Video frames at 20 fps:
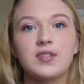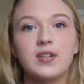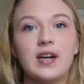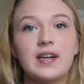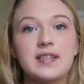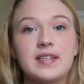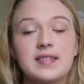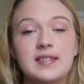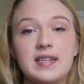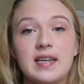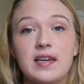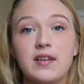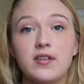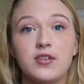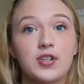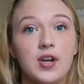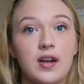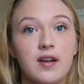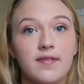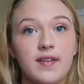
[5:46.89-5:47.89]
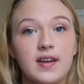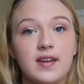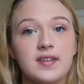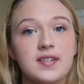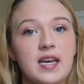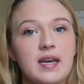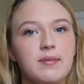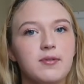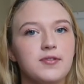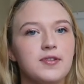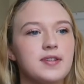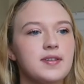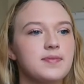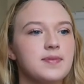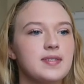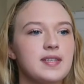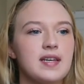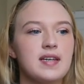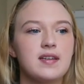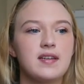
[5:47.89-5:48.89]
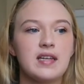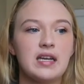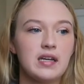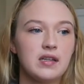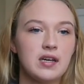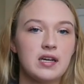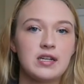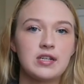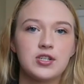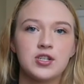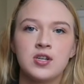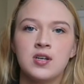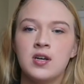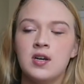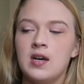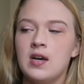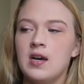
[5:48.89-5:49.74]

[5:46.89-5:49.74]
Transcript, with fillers: you're at Disney and you're trying to find a table to sit and eat lunch.